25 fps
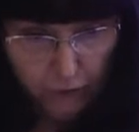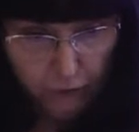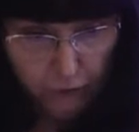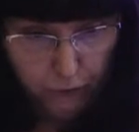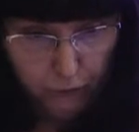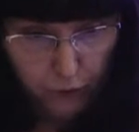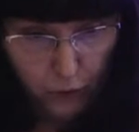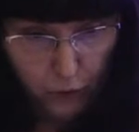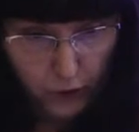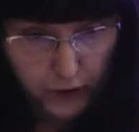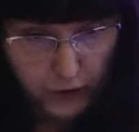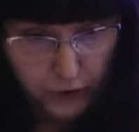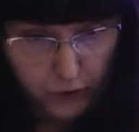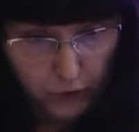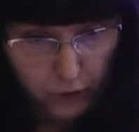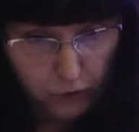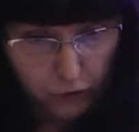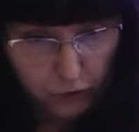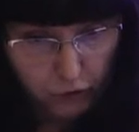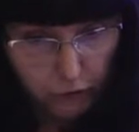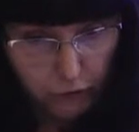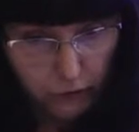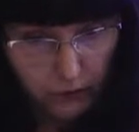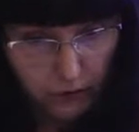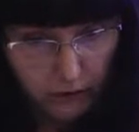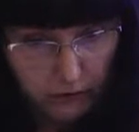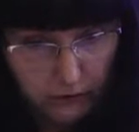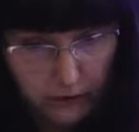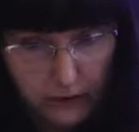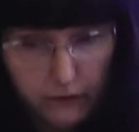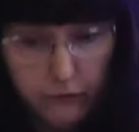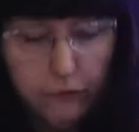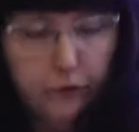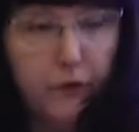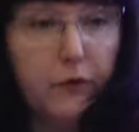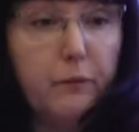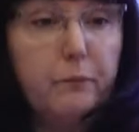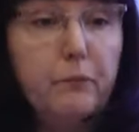For those who are
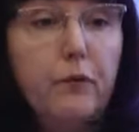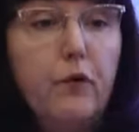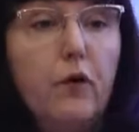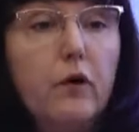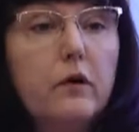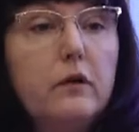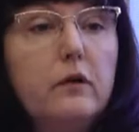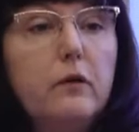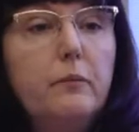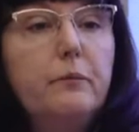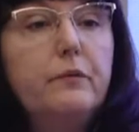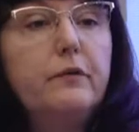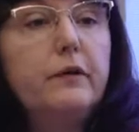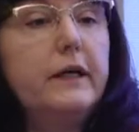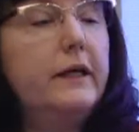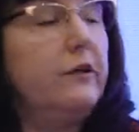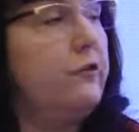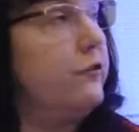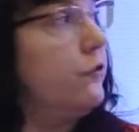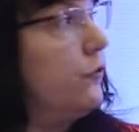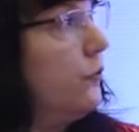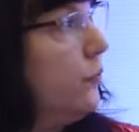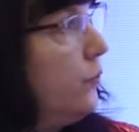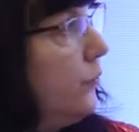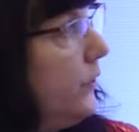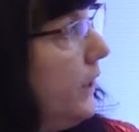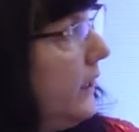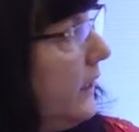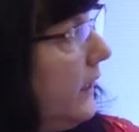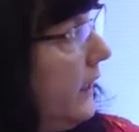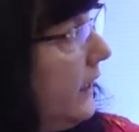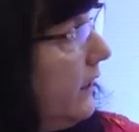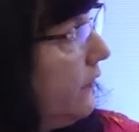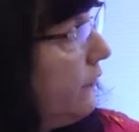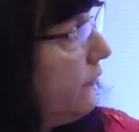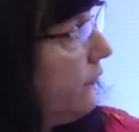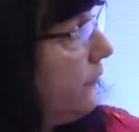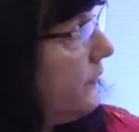looking for port operation, we
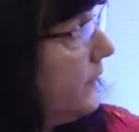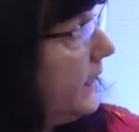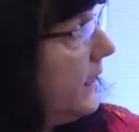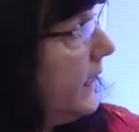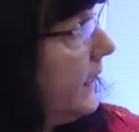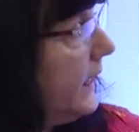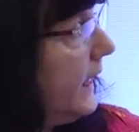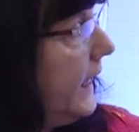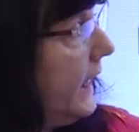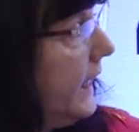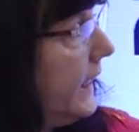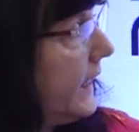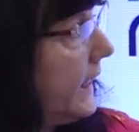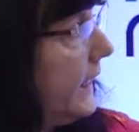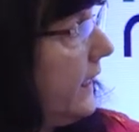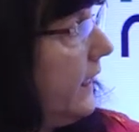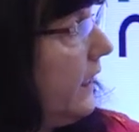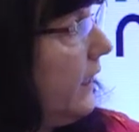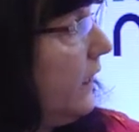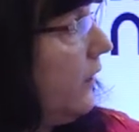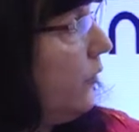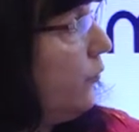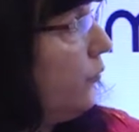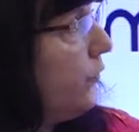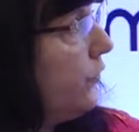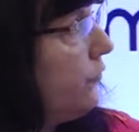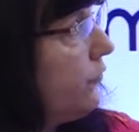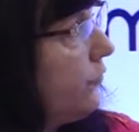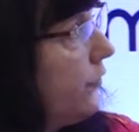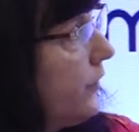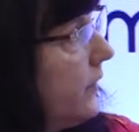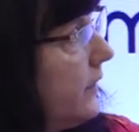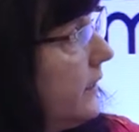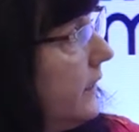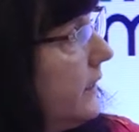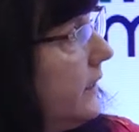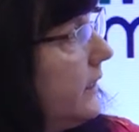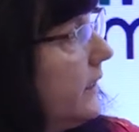have uh, area which
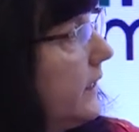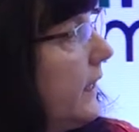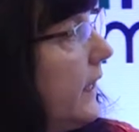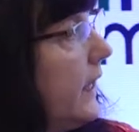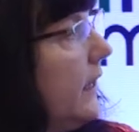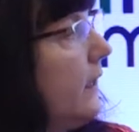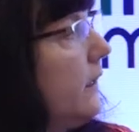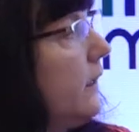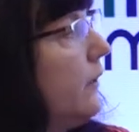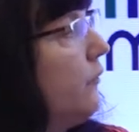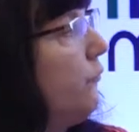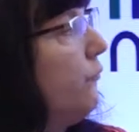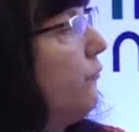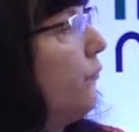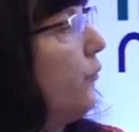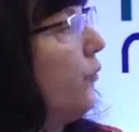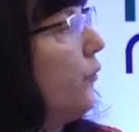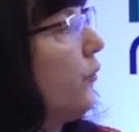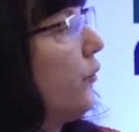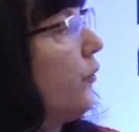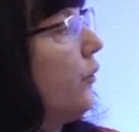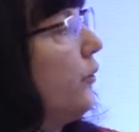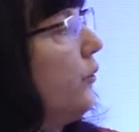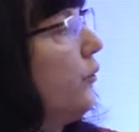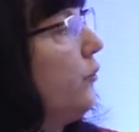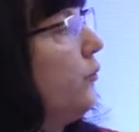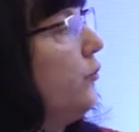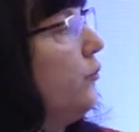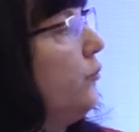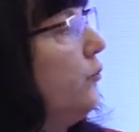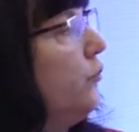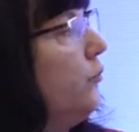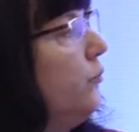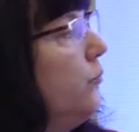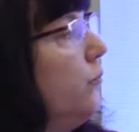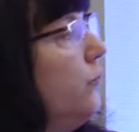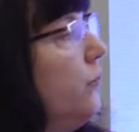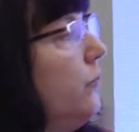is dedicated for a
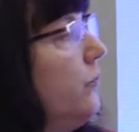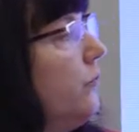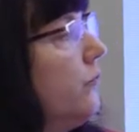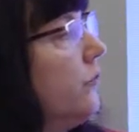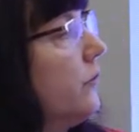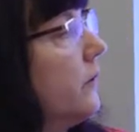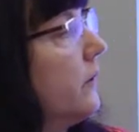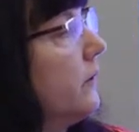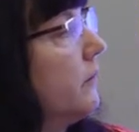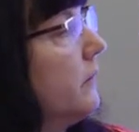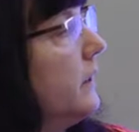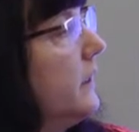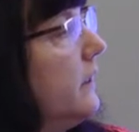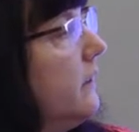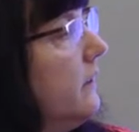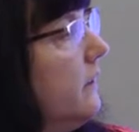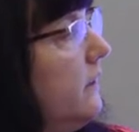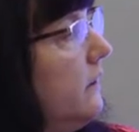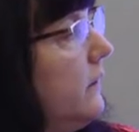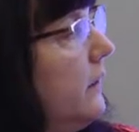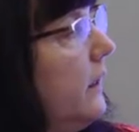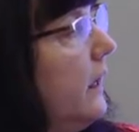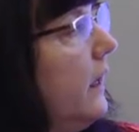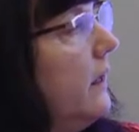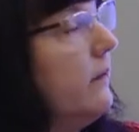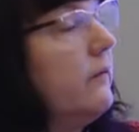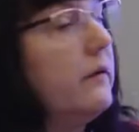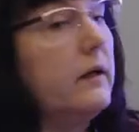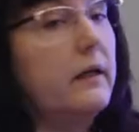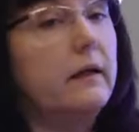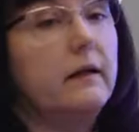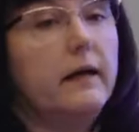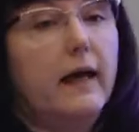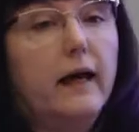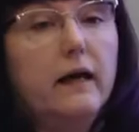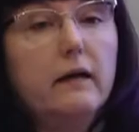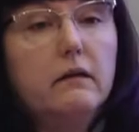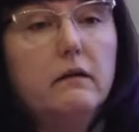new terminal, 100
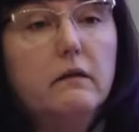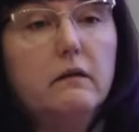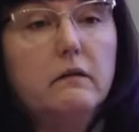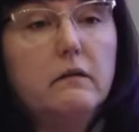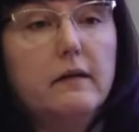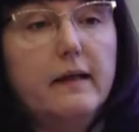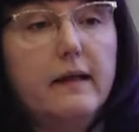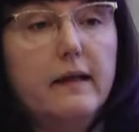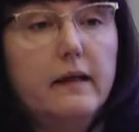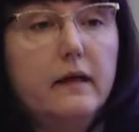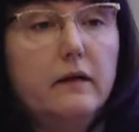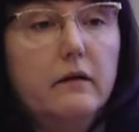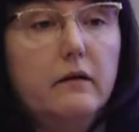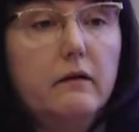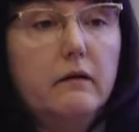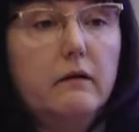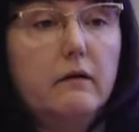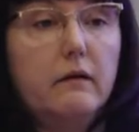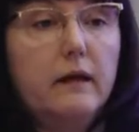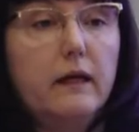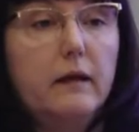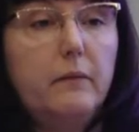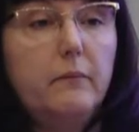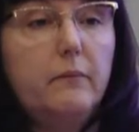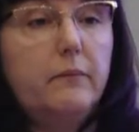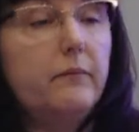hectares territory.